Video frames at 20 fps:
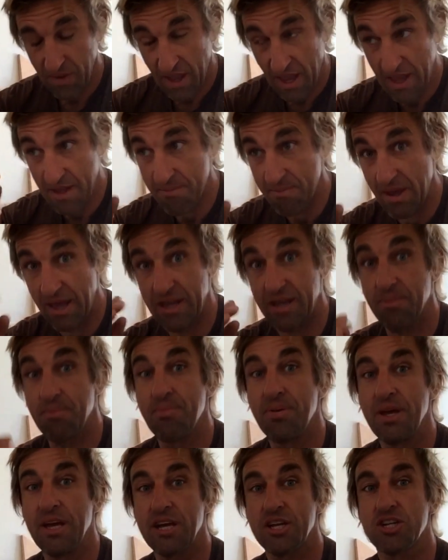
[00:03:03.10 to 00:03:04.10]
and make
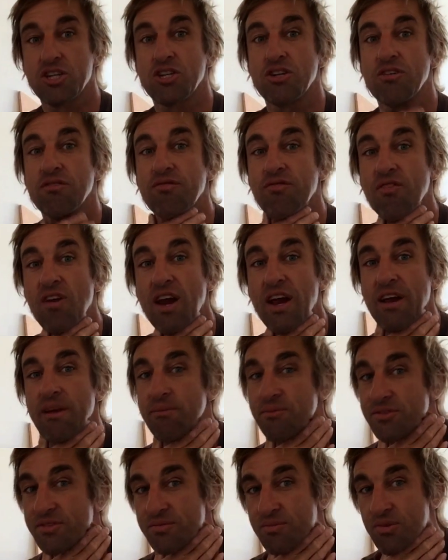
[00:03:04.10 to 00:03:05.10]
picture
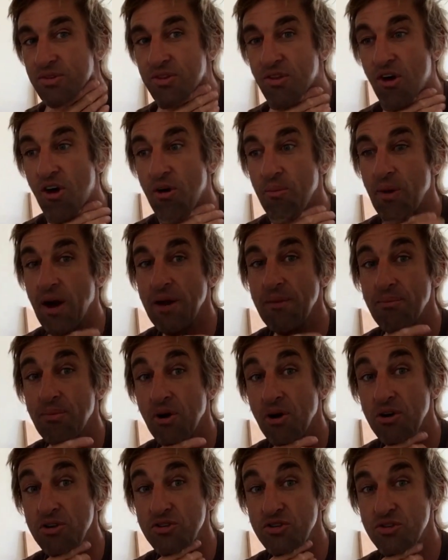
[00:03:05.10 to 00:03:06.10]
frames with all my
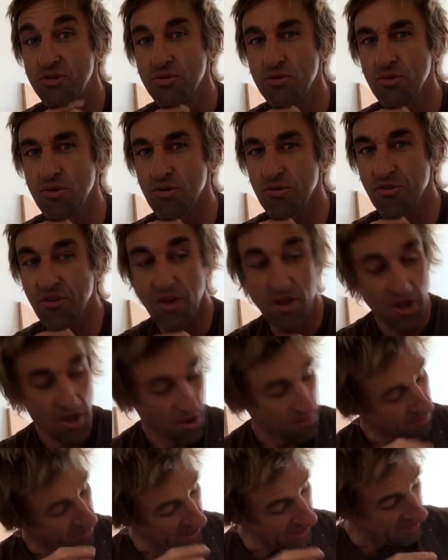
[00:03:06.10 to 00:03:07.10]
bros tools.
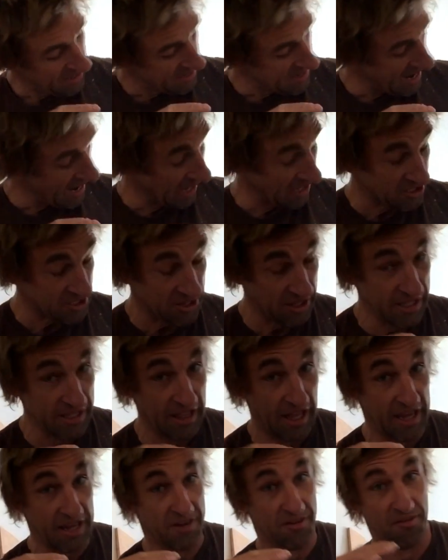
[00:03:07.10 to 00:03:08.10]
But I didn't actually
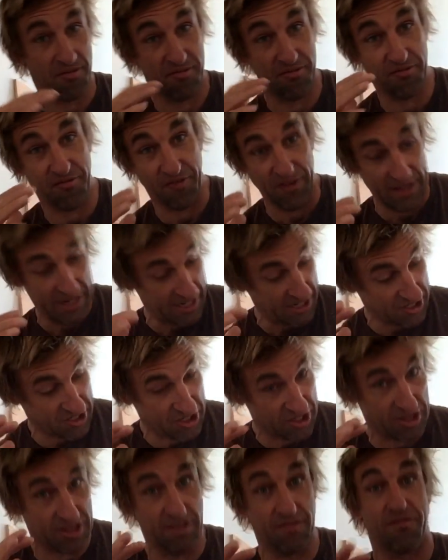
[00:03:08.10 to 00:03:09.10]
like
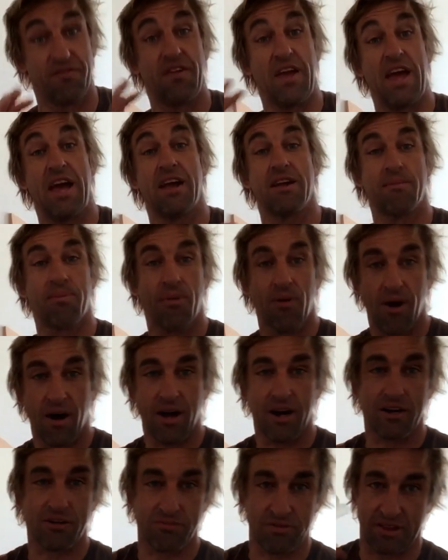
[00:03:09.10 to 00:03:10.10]
finish the end
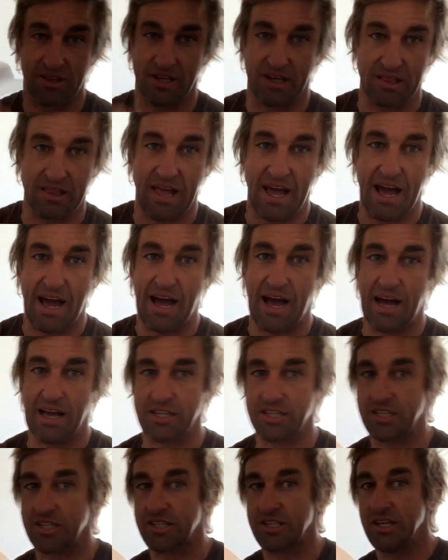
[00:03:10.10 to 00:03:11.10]
product with the
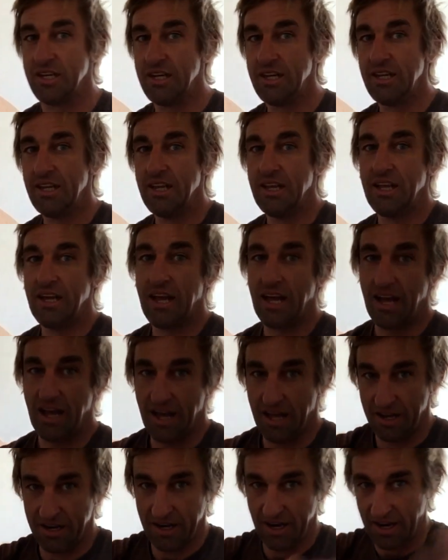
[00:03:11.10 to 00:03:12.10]
glass
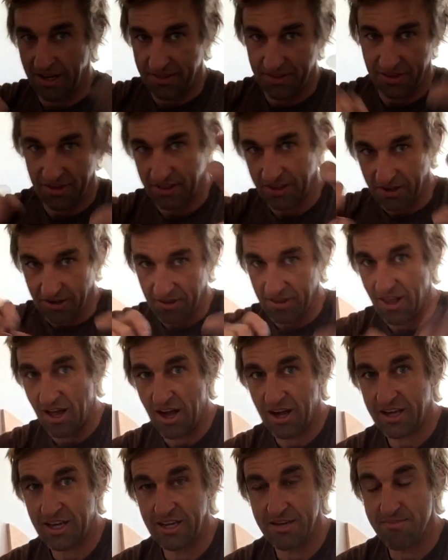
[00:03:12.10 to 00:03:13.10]
and, and the little
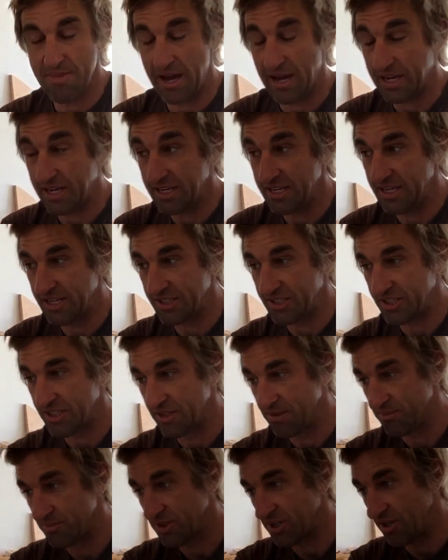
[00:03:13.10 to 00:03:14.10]
locking
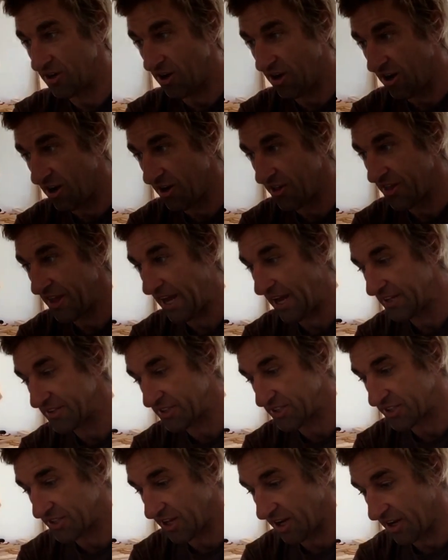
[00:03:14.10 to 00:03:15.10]
mechanisms and all that
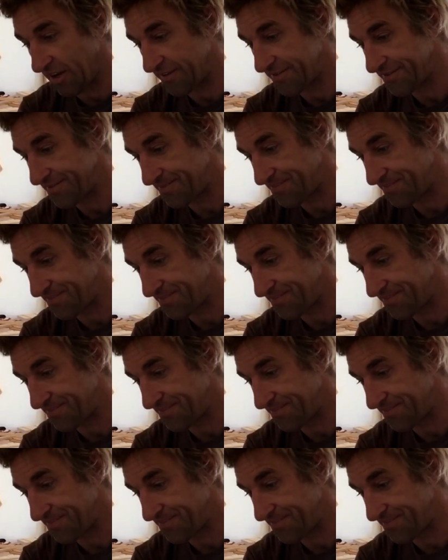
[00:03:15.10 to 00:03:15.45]
stuff.